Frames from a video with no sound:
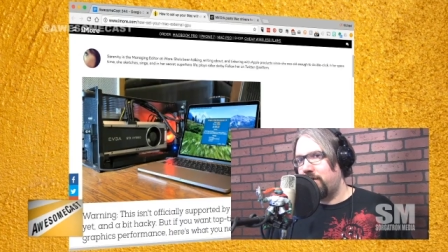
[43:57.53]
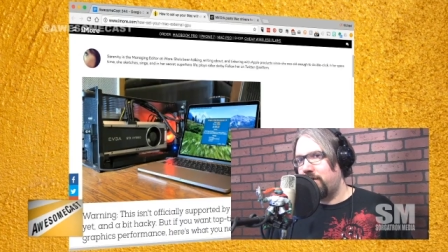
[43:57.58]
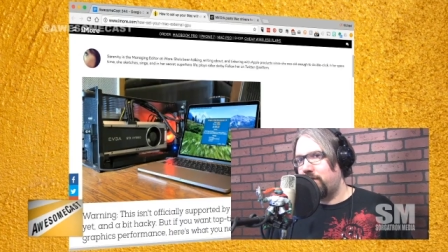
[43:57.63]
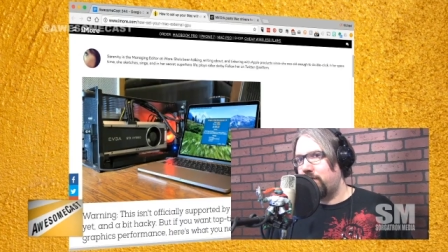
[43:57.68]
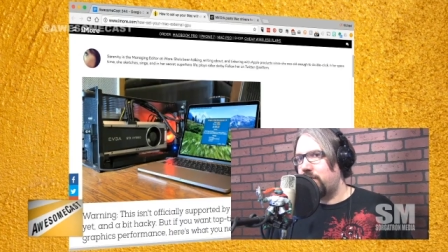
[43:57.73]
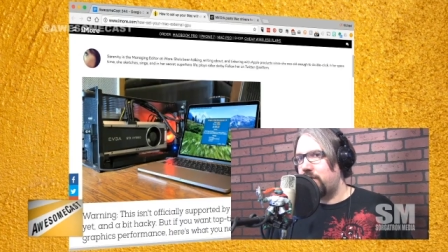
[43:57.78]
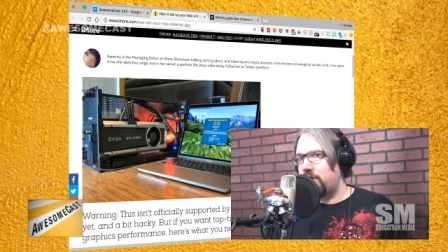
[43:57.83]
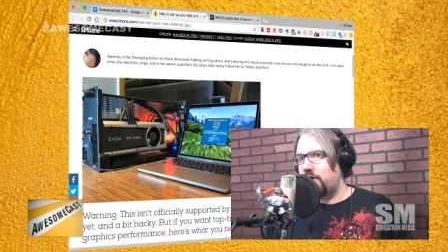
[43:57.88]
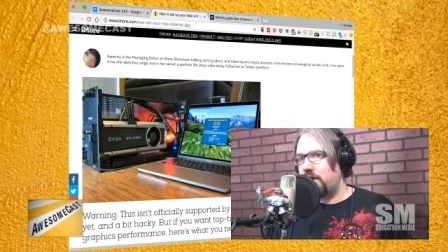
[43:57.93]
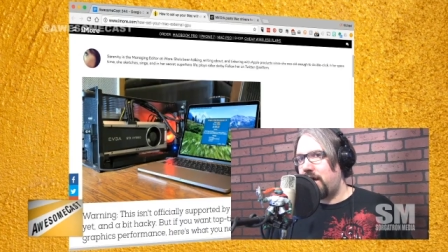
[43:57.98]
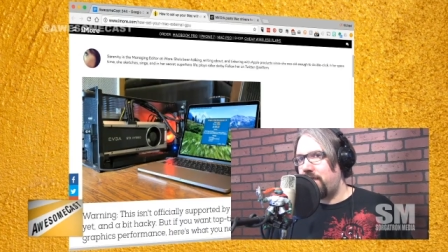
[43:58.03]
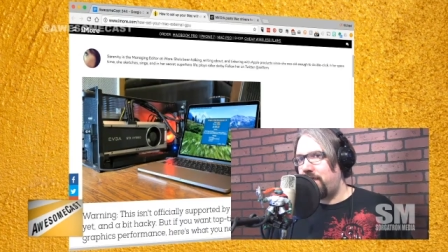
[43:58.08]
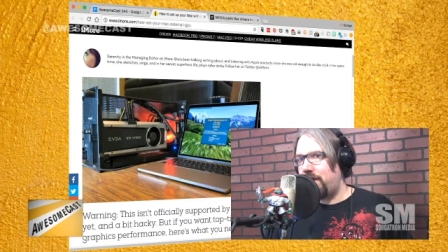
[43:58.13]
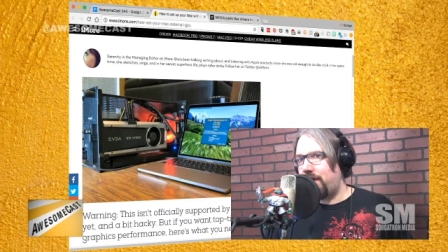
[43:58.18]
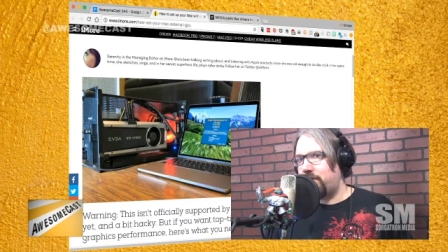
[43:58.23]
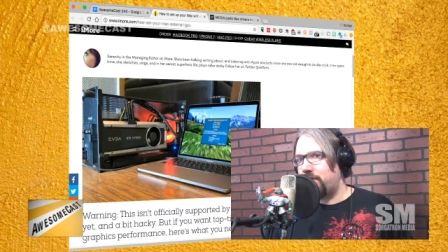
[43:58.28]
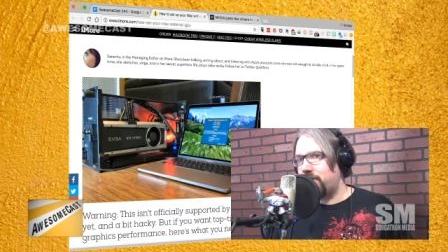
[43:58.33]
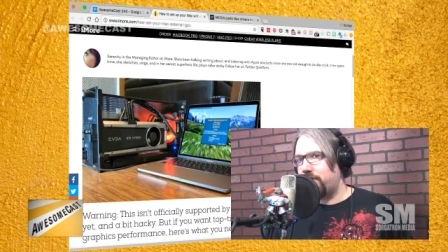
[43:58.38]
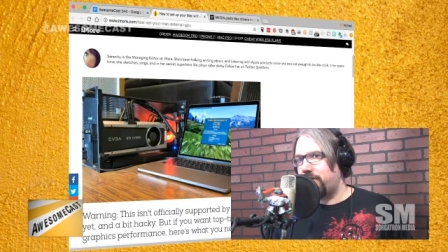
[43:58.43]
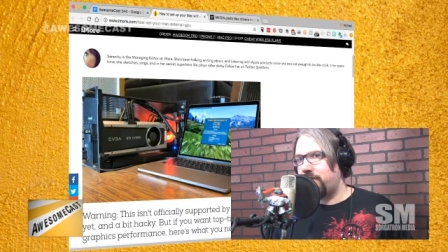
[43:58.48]
which I
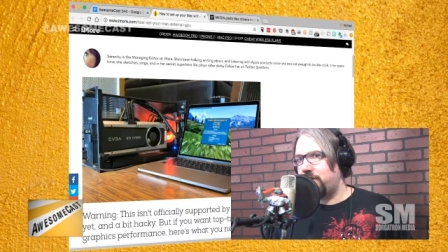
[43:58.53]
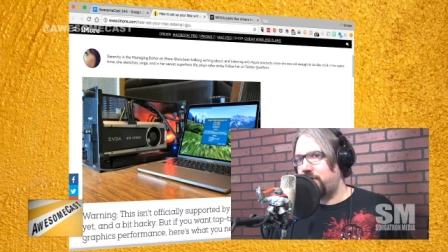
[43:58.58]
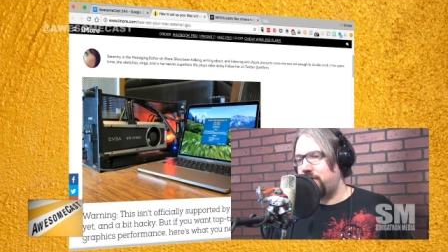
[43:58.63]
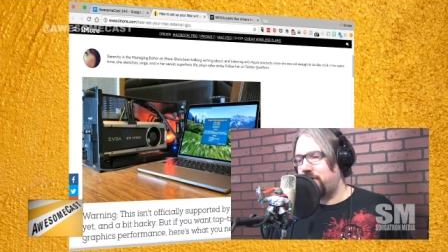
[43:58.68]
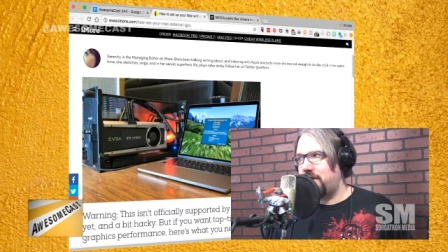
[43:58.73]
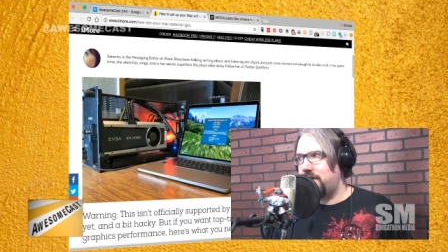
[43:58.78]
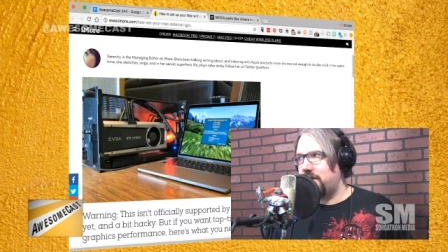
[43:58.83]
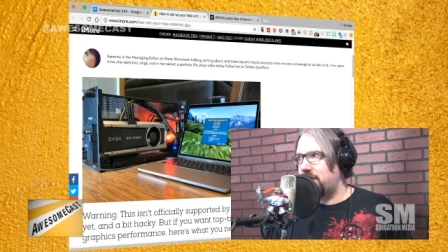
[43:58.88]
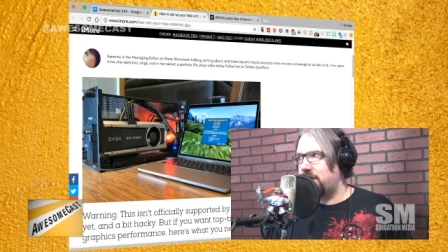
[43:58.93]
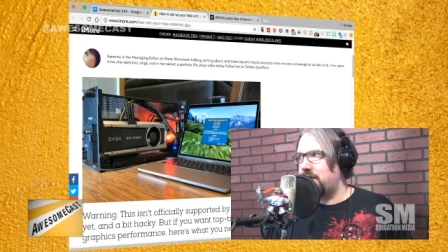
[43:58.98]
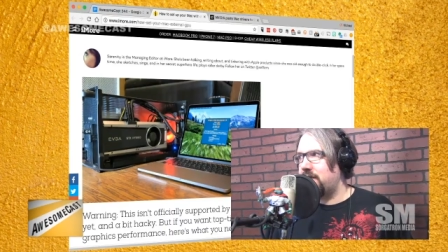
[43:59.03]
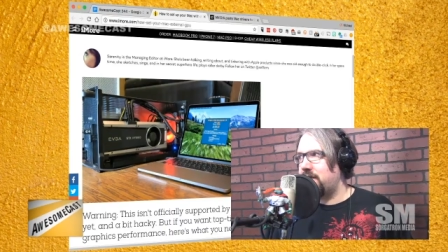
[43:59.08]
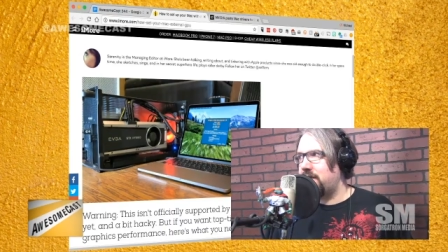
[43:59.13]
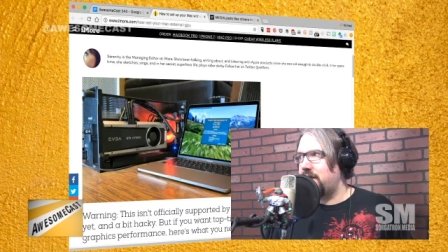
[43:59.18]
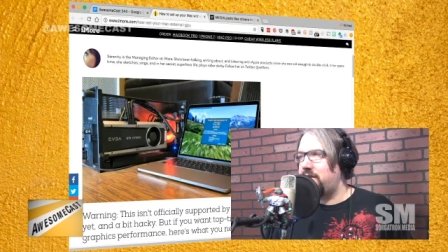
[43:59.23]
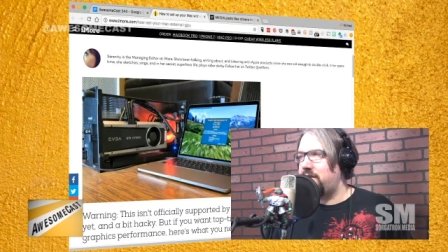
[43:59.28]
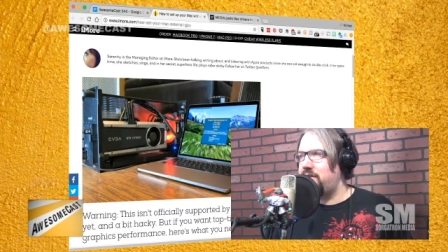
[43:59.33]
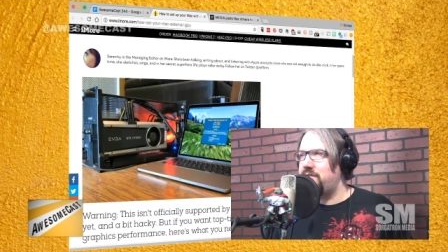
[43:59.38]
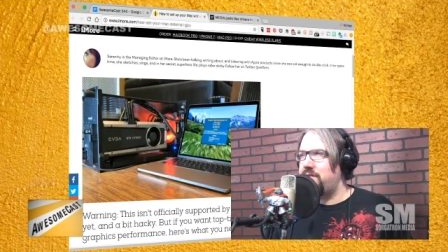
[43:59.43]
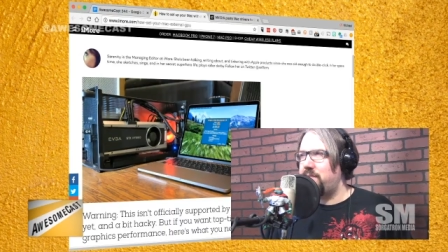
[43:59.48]
think was officially
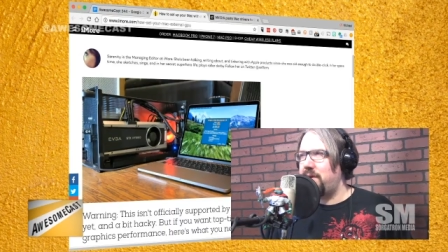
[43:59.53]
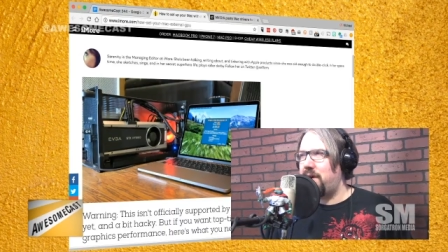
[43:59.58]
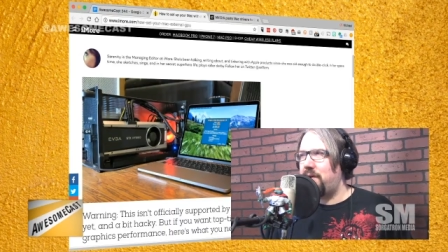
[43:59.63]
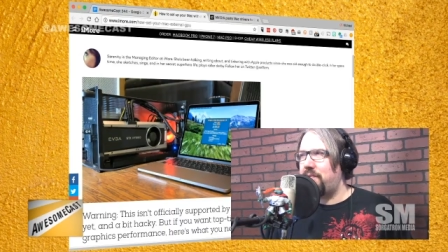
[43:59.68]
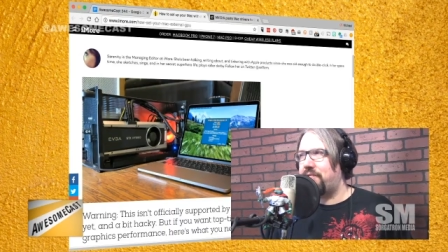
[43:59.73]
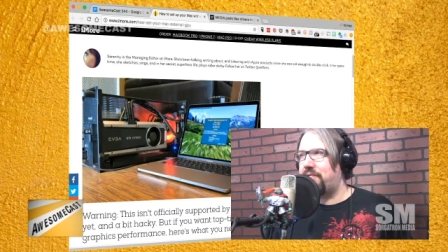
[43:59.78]
discontinued about